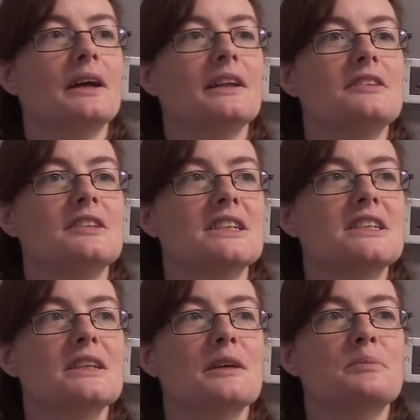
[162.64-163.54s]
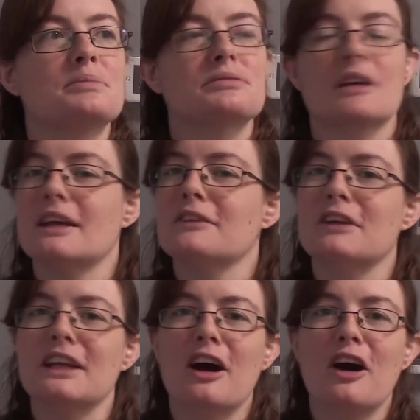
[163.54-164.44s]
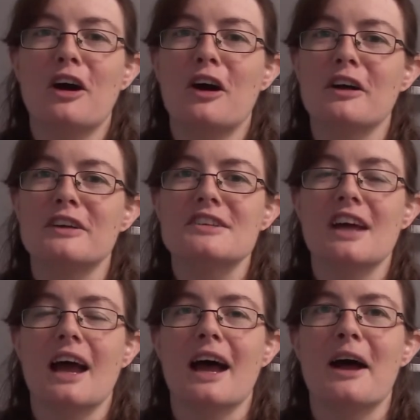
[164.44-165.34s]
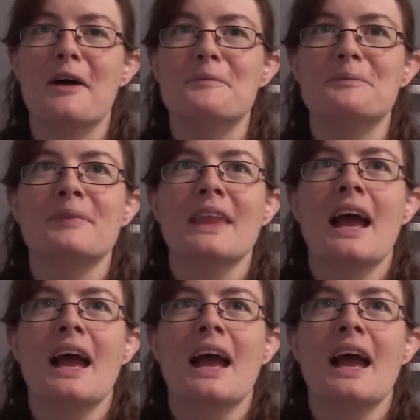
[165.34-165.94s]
just praying really hard, and